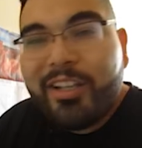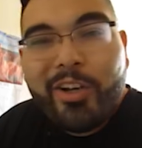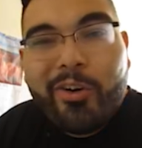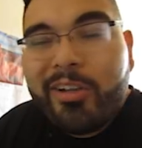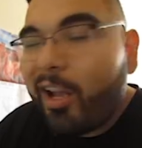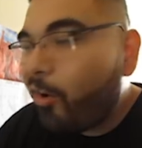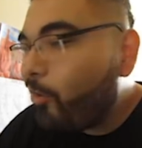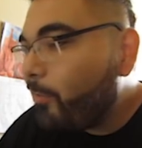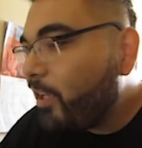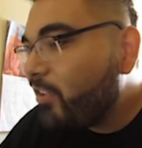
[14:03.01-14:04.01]
Hold on,
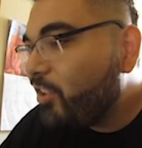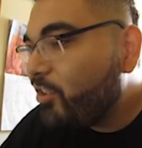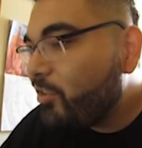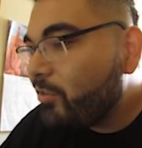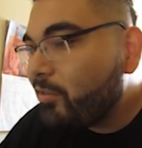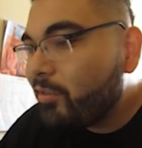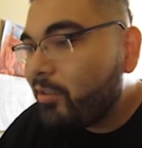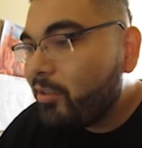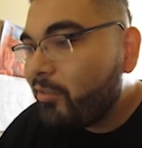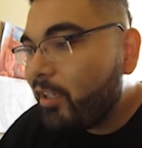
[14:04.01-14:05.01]
homie, I'll teach you,
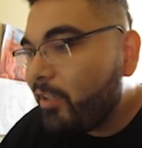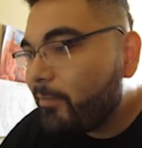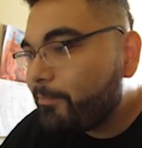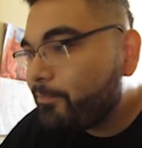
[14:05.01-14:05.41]
right?